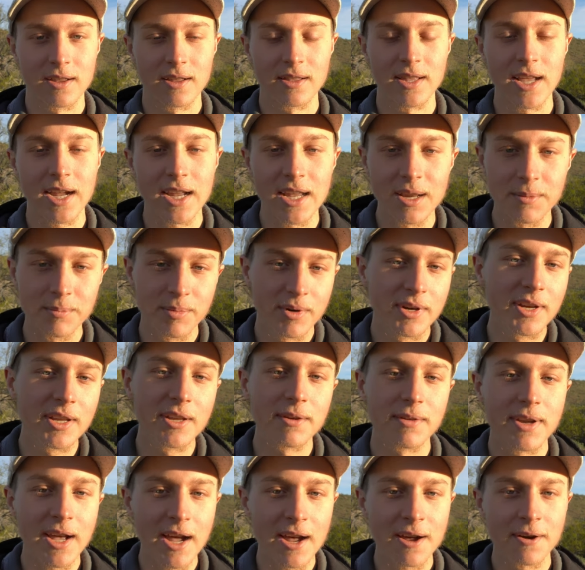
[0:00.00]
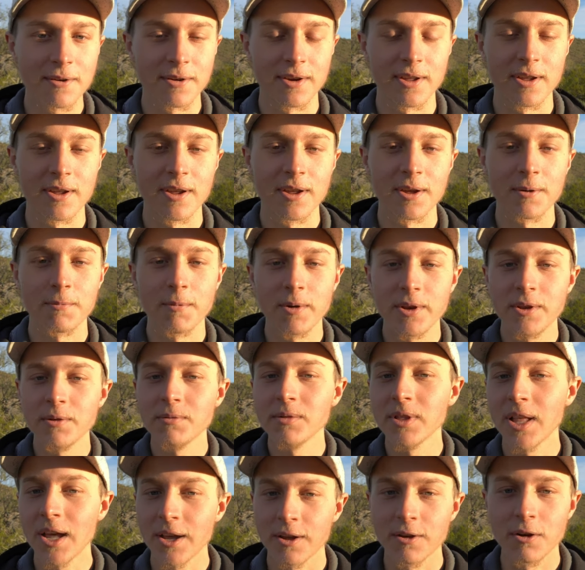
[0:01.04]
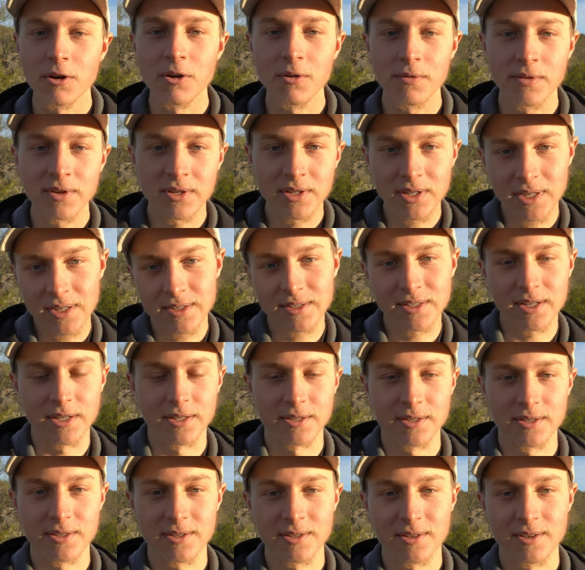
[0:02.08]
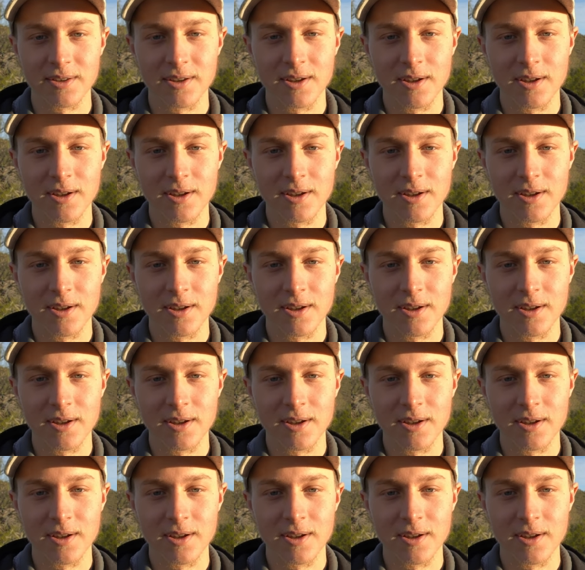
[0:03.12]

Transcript: that can bring you down when you let go of resistance.